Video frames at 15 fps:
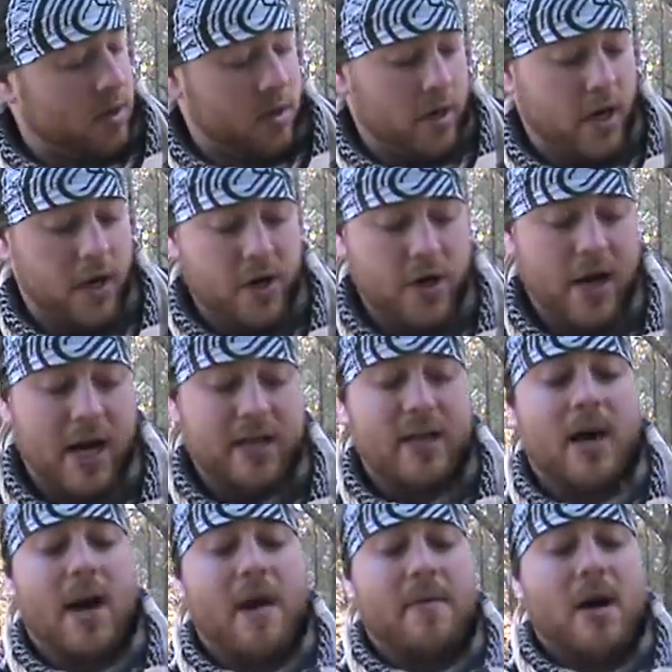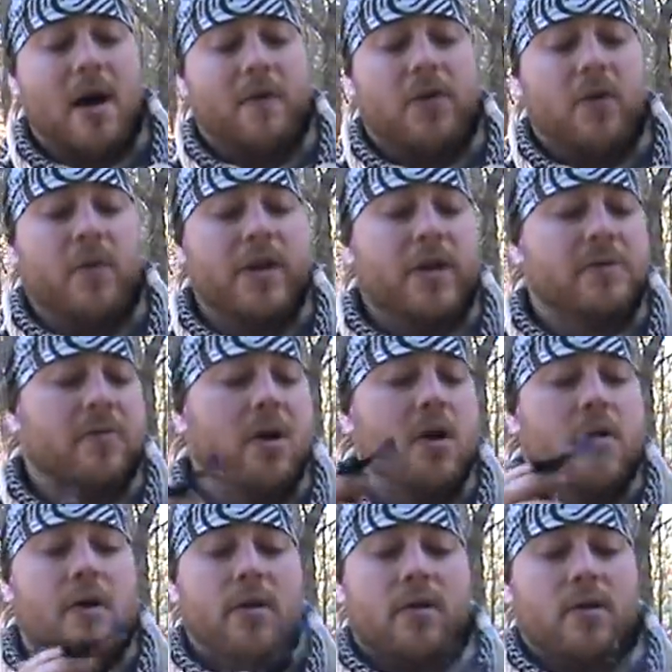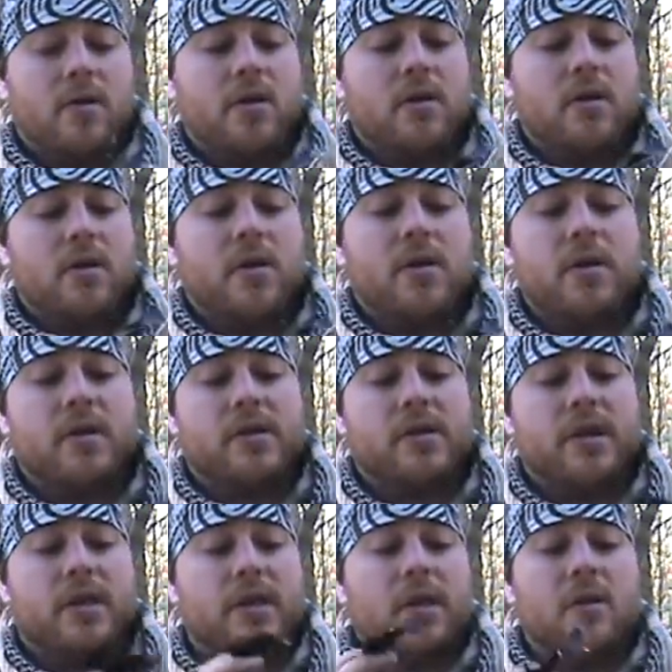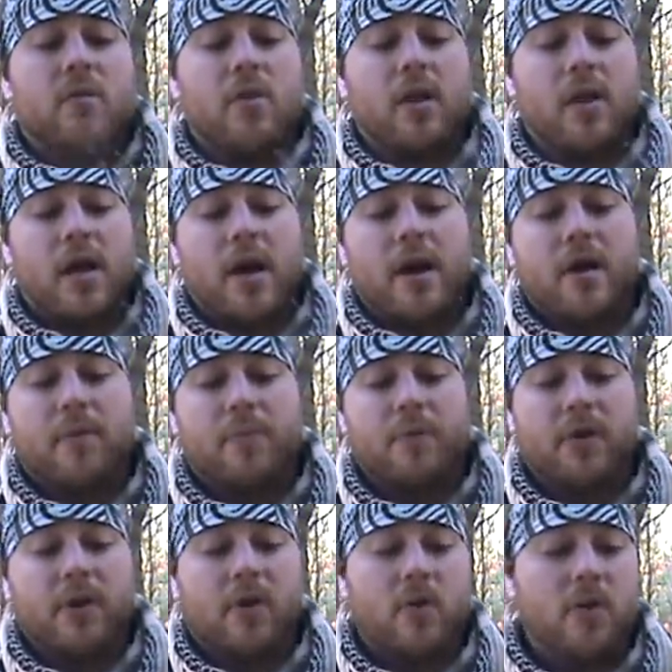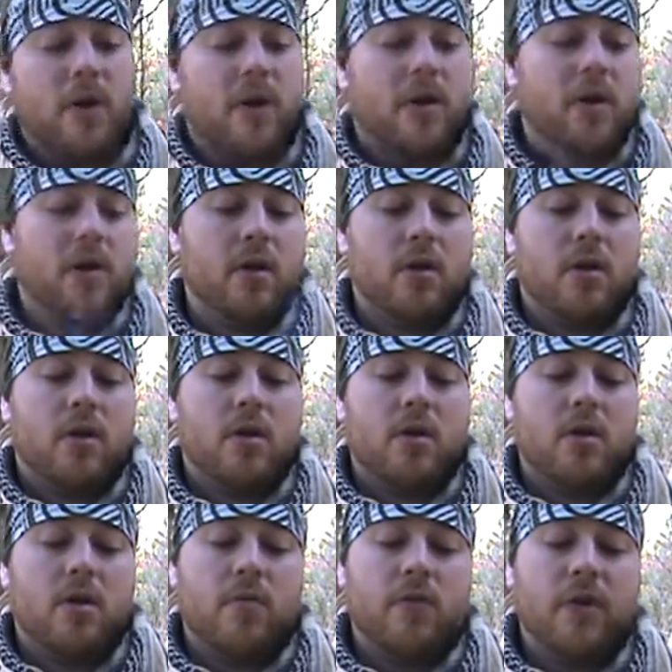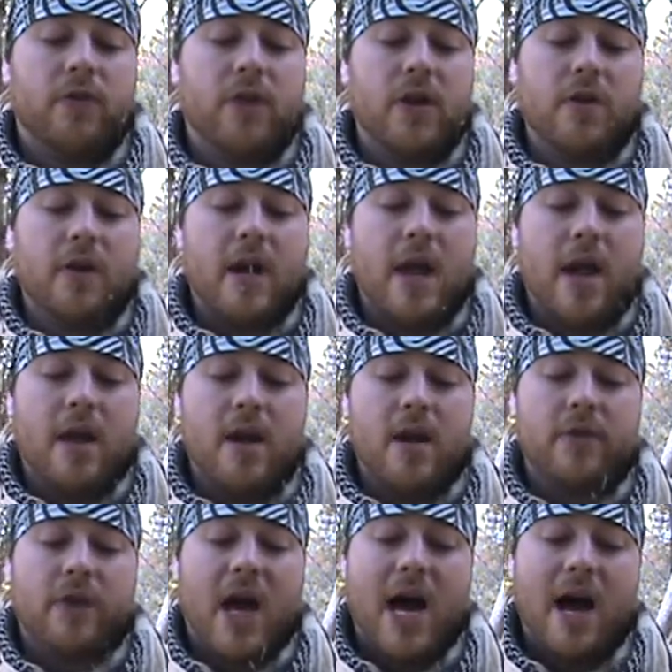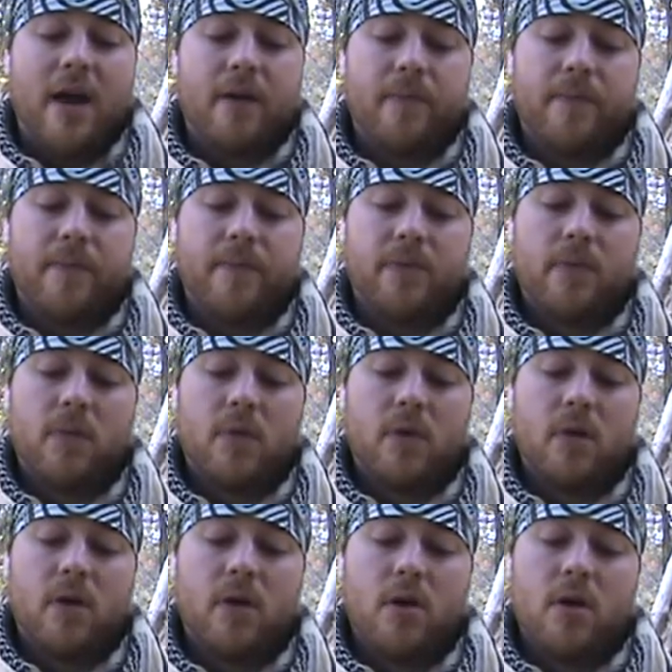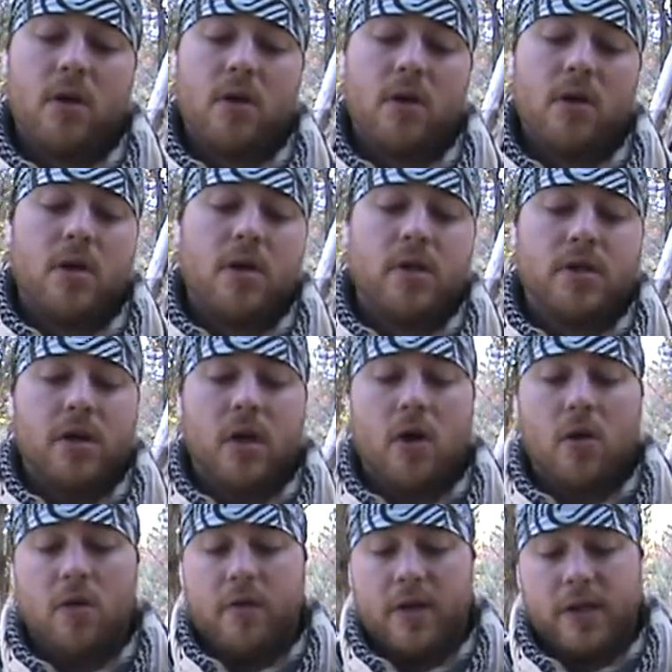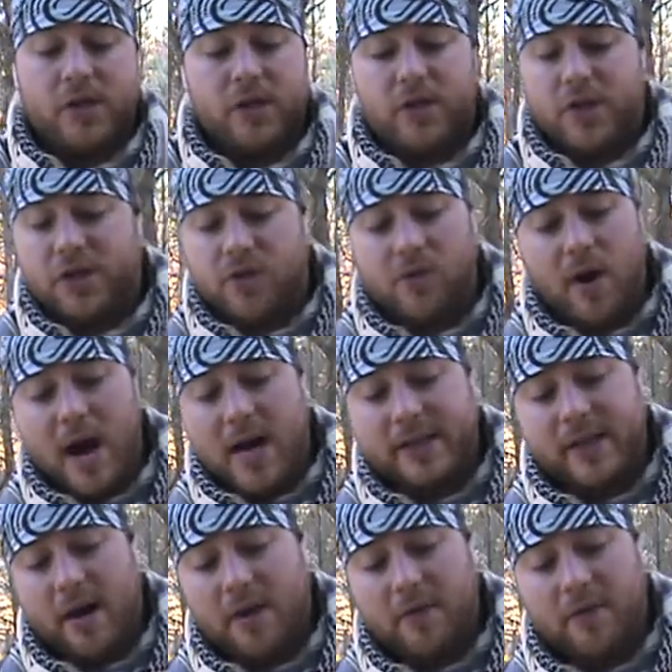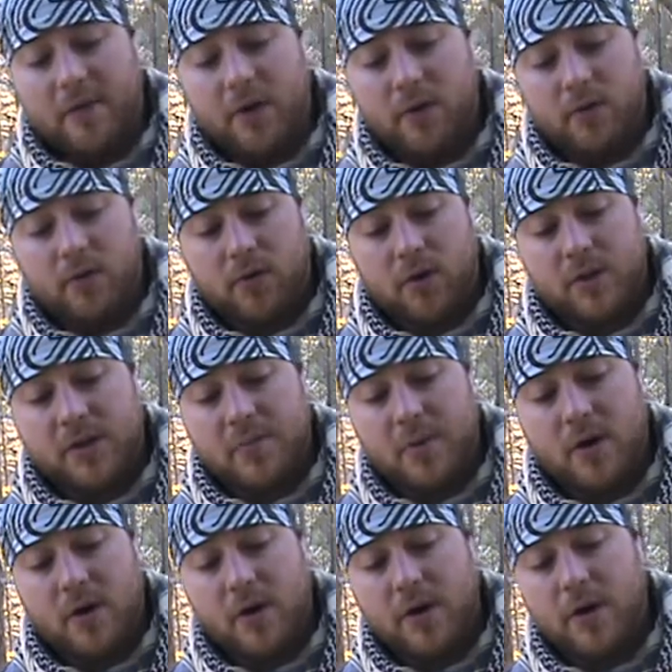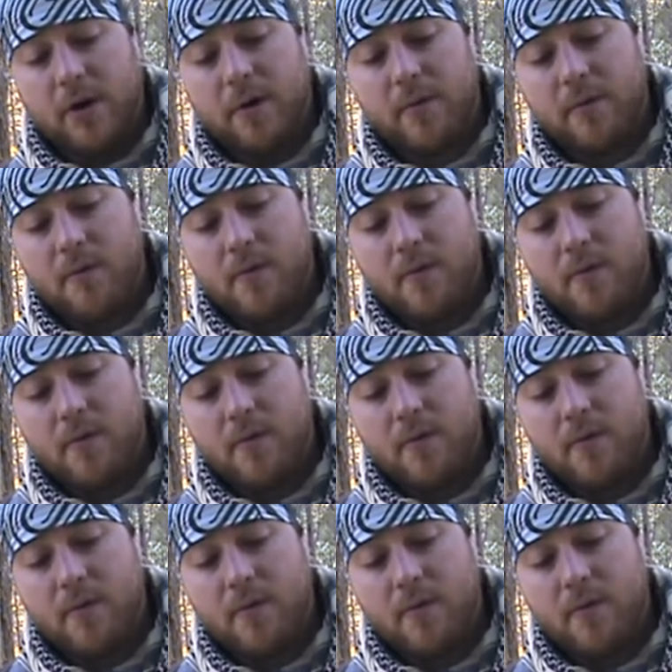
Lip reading: You know, you got time. Now, if the wind's blowing, this thing's going to want to light up really quick when it's in your hand, and it's hot. So, this is just grass out of the field across the pond here.